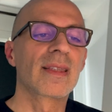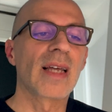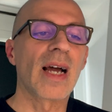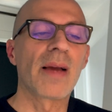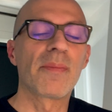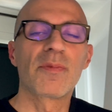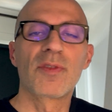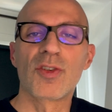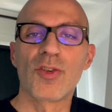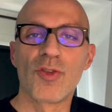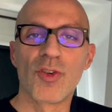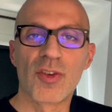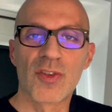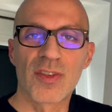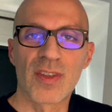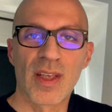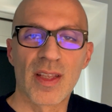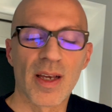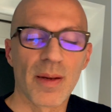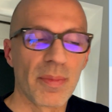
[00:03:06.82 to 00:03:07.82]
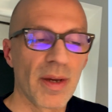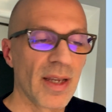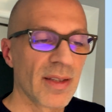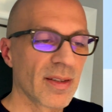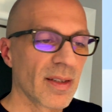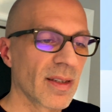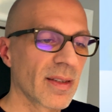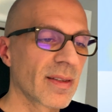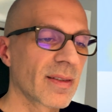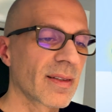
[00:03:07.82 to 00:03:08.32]
time series
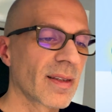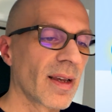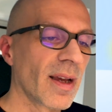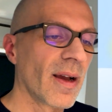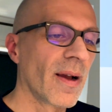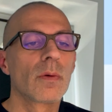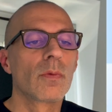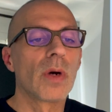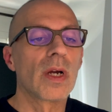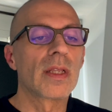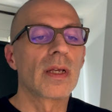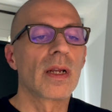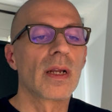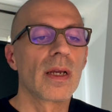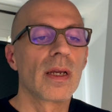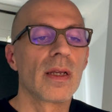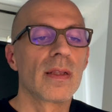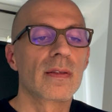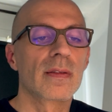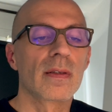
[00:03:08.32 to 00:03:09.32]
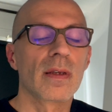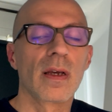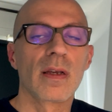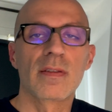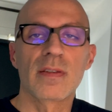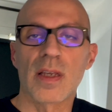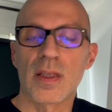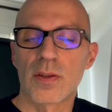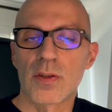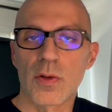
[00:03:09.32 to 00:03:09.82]
databases. Whether it's
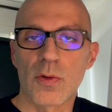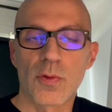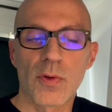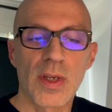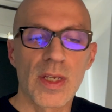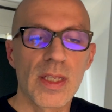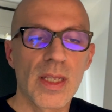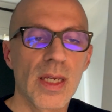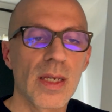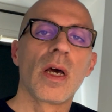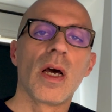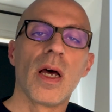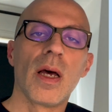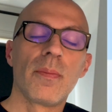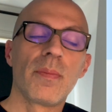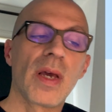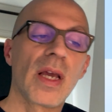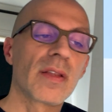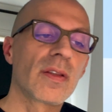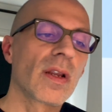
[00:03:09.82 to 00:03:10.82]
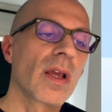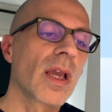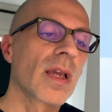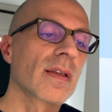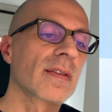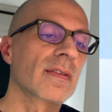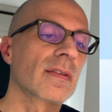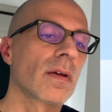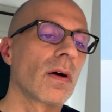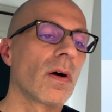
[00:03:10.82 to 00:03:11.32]
sensor reading,
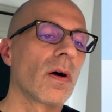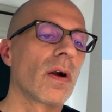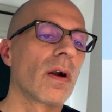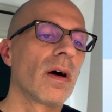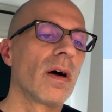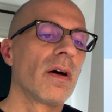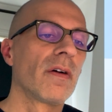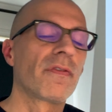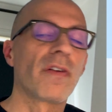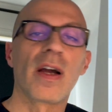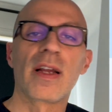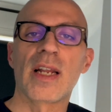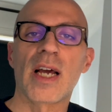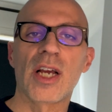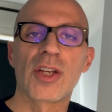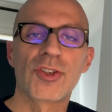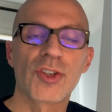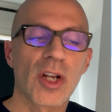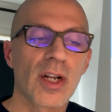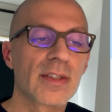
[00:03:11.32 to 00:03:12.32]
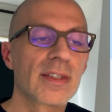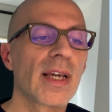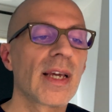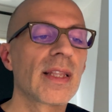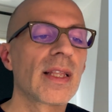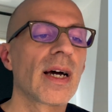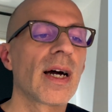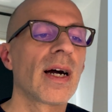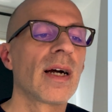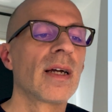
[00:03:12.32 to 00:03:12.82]
metrics, or financial data,